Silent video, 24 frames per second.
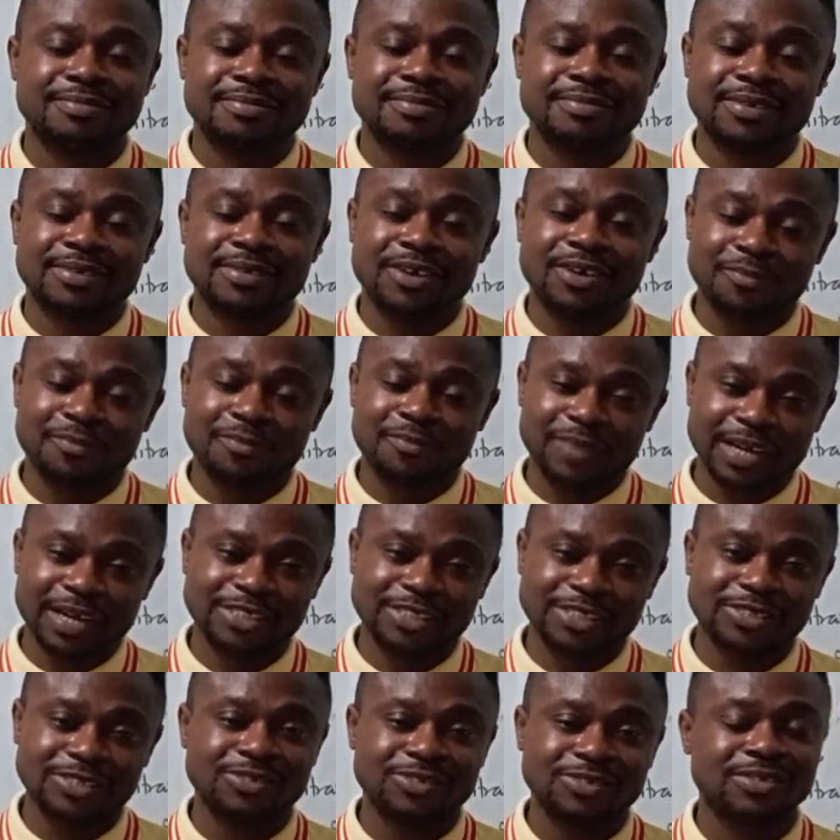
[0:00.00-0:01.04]
God bless
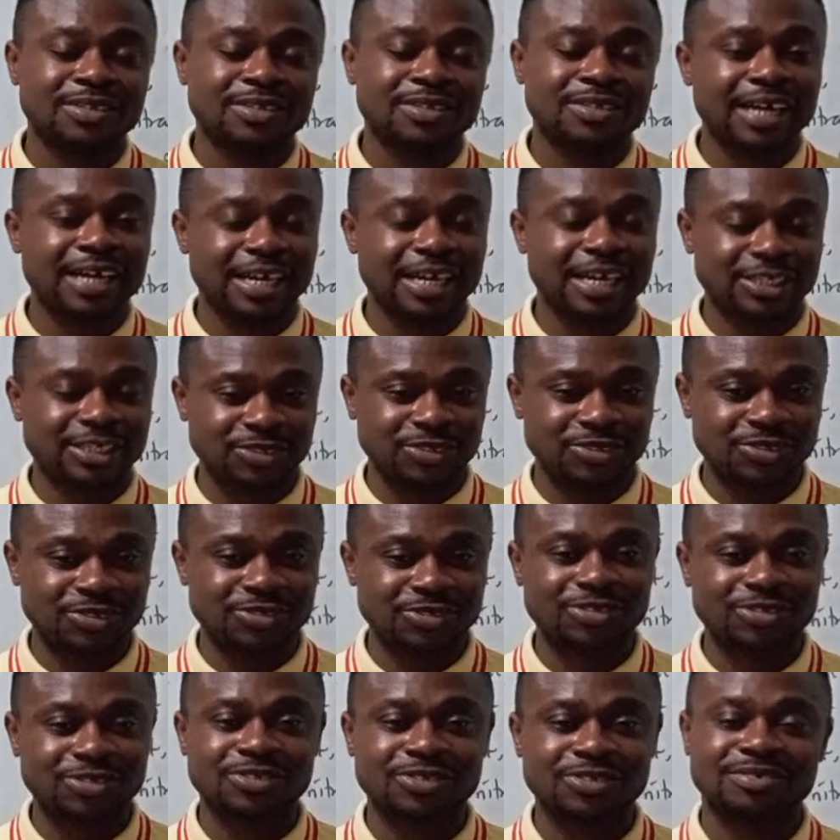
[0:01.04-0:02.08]
you as you do
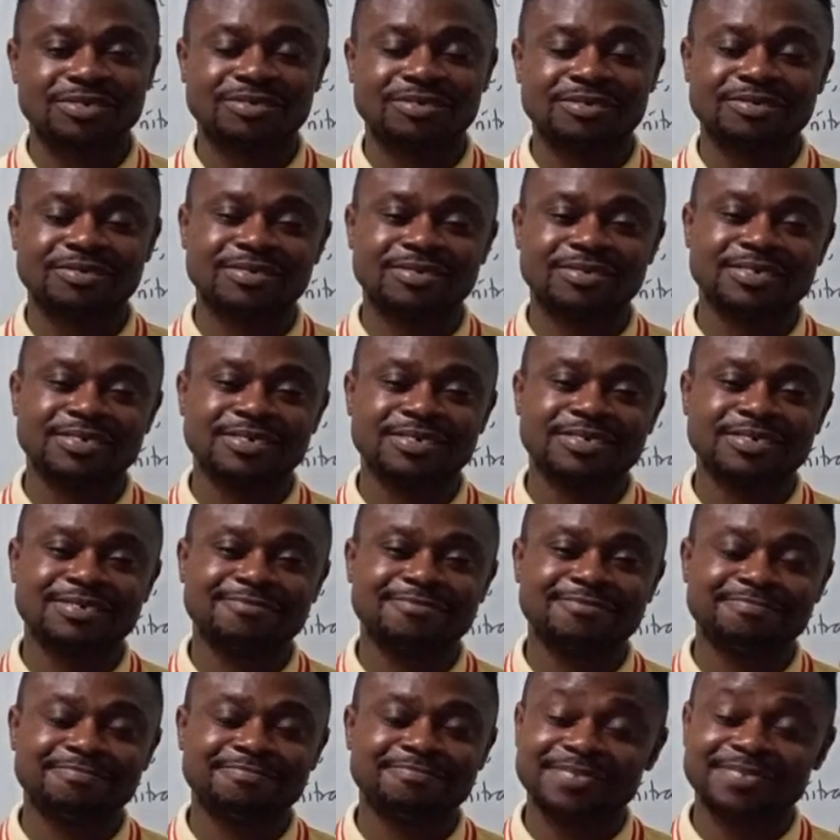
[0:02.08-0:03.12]
so.
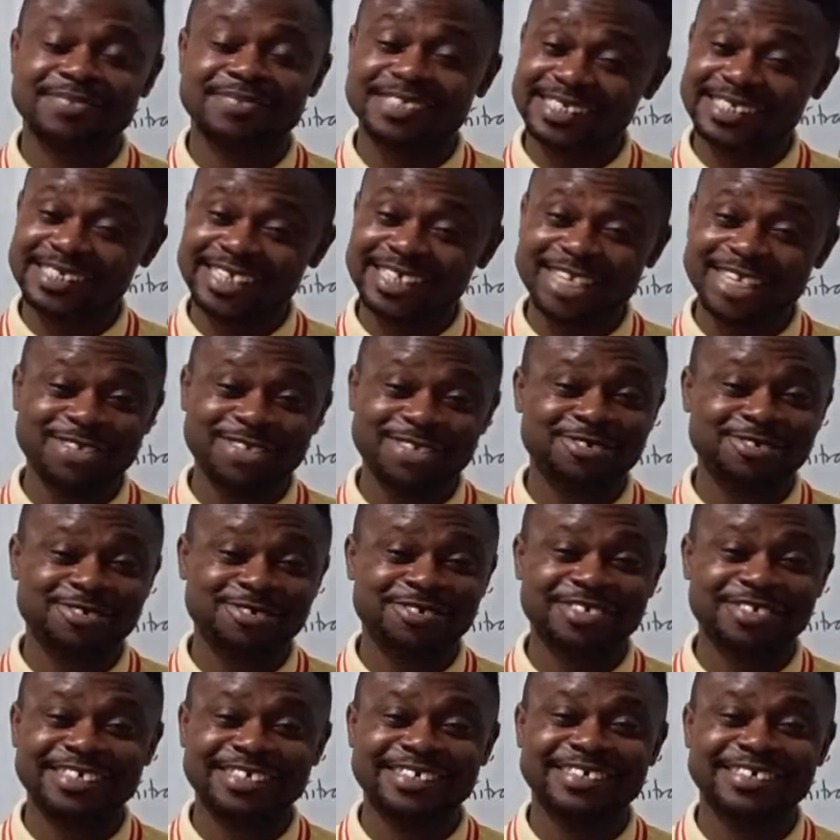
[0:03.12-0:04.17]
See you
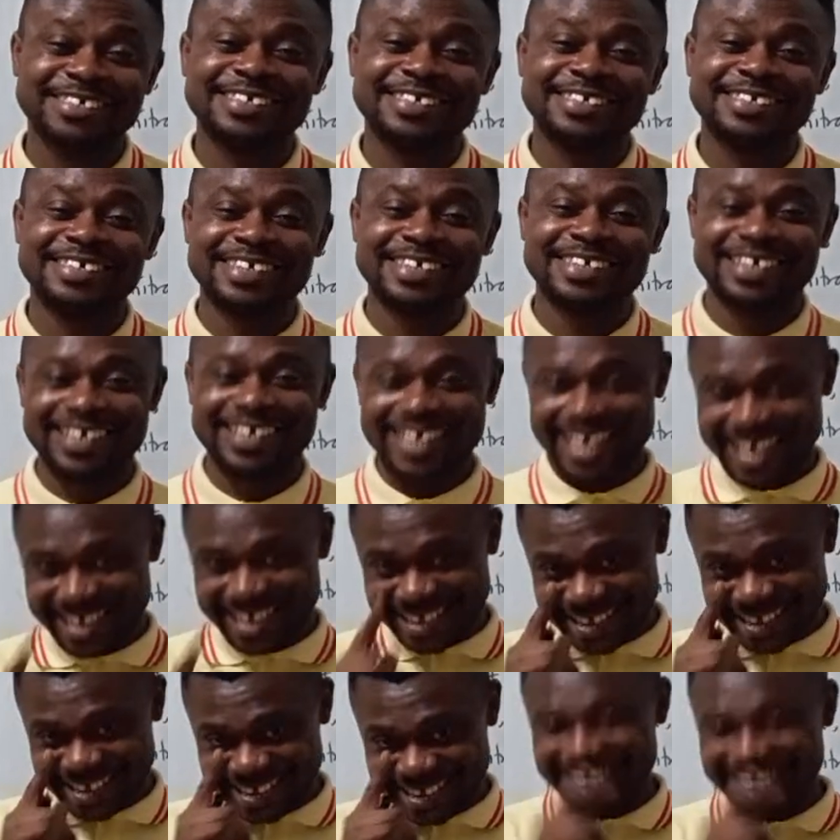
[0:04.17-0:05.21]

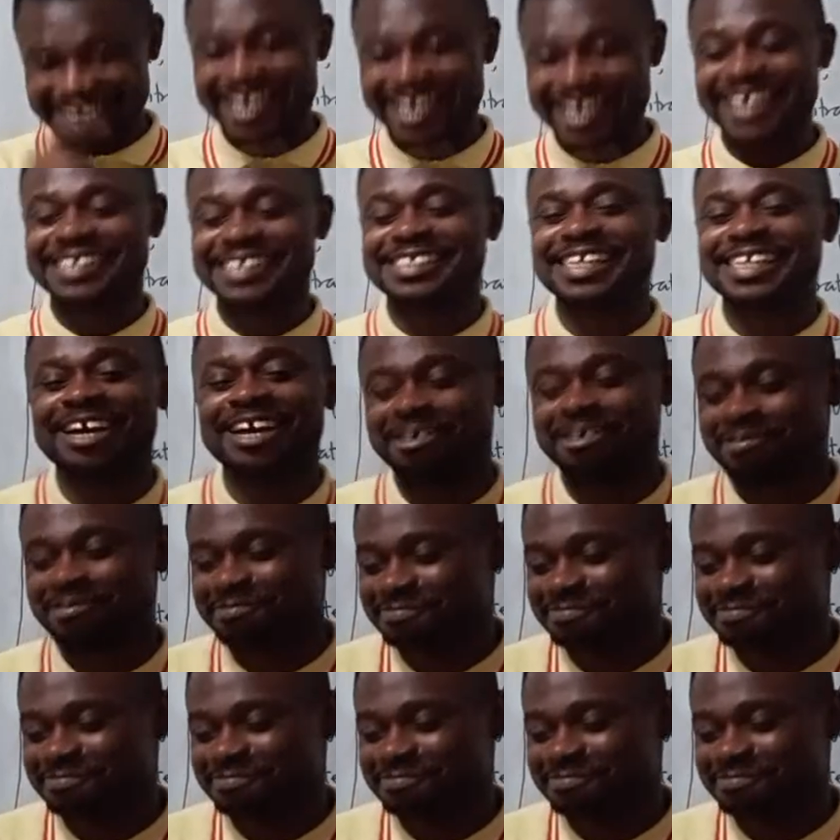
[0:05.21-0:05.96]
next time.